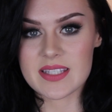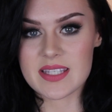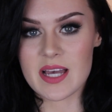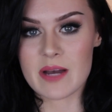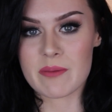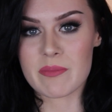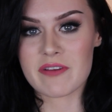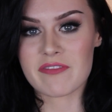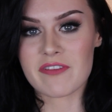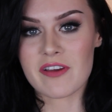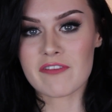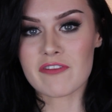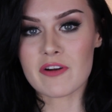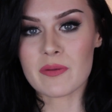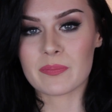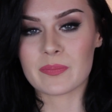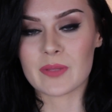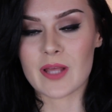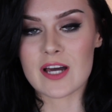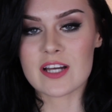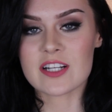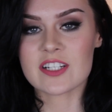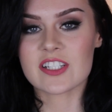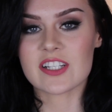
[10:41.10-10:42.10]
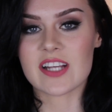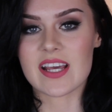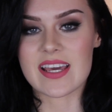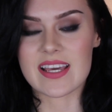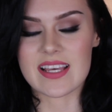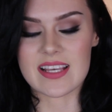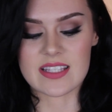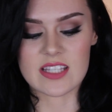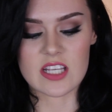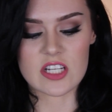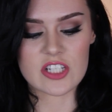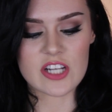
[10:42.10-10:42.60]
So my favourite blush
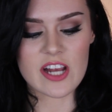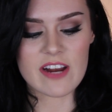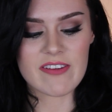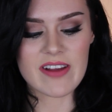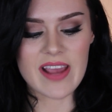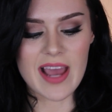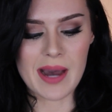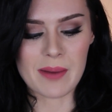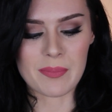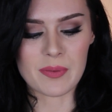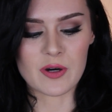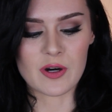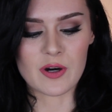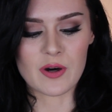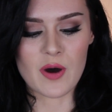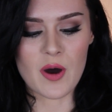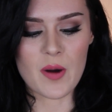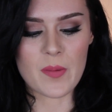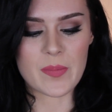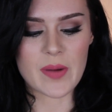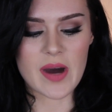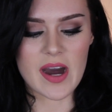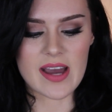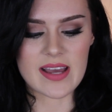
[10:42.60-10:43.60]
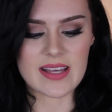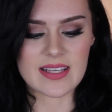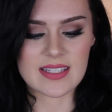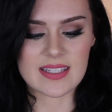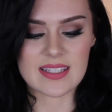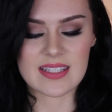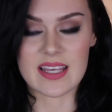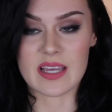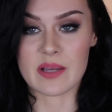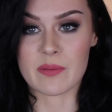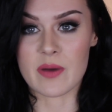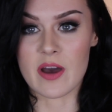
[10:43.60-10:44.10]
is Cherry Apple by
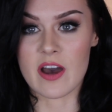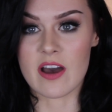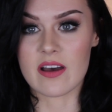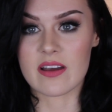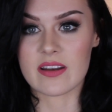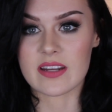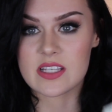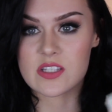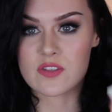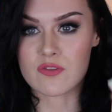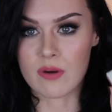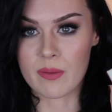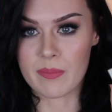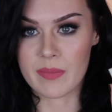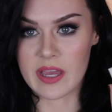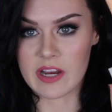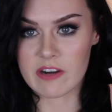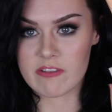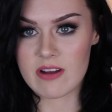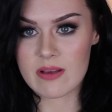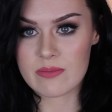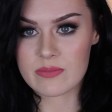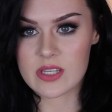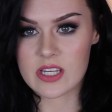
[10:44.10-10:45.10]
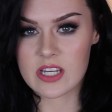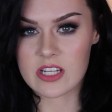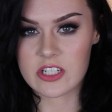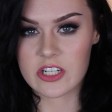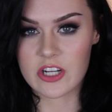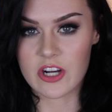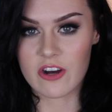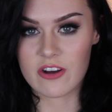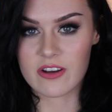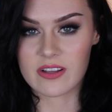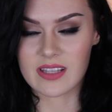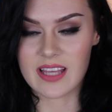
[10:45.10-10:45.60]
Sigma, and it's from their Creme de
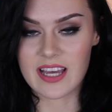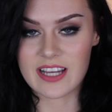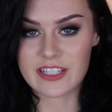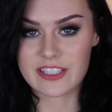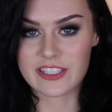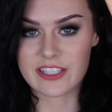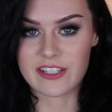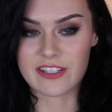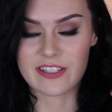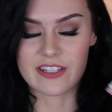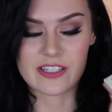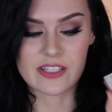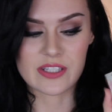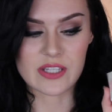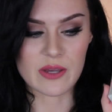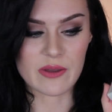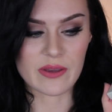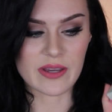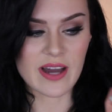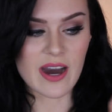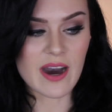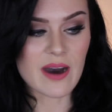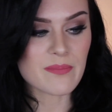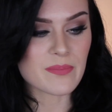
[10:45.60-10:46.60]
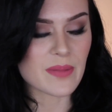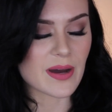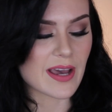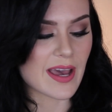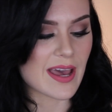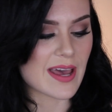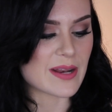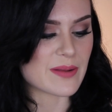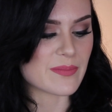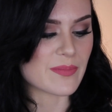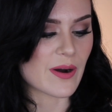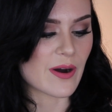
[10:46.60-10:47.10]
Couture collection, so you can't buy
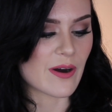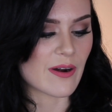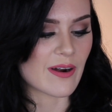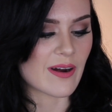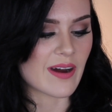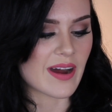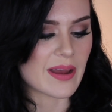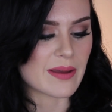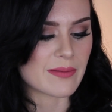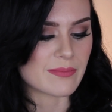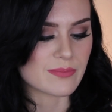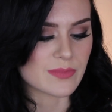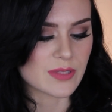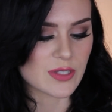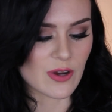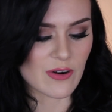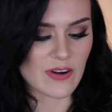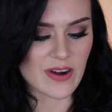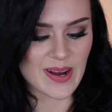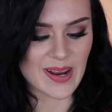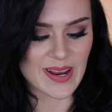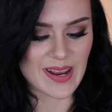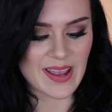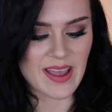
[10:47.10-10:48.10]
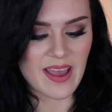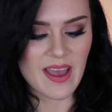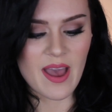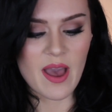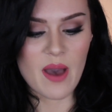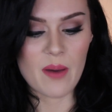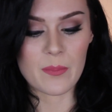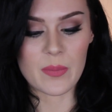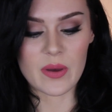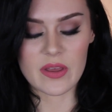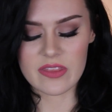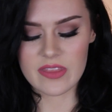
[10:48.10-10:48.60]
it anymore, I'm sorry,
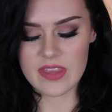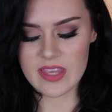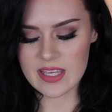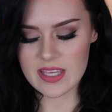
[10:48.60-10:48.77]
but